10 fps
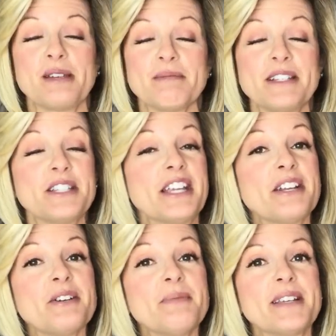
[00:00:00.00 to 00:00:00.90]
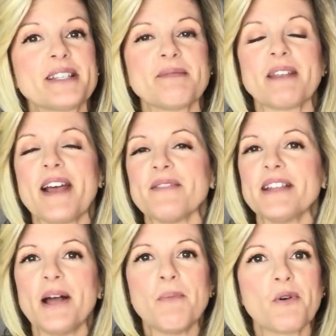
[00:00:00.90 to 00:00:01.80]
to my channel because I'm going to have a
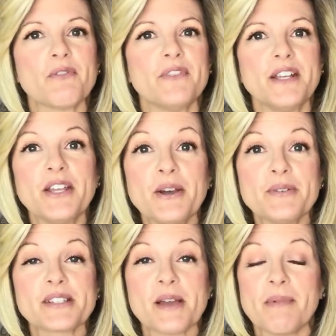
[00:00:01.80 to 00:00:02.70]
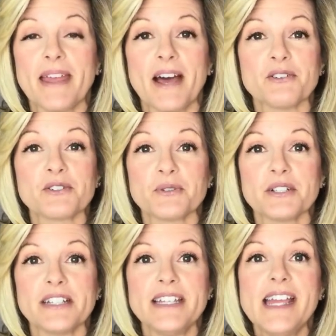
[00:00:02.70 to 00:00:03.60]
lot more videos coming out
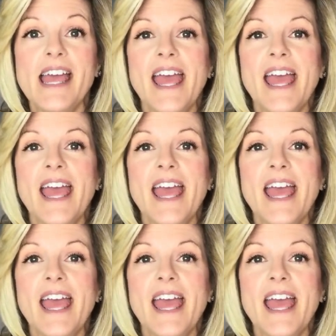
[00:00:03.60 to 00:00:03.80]
shortly,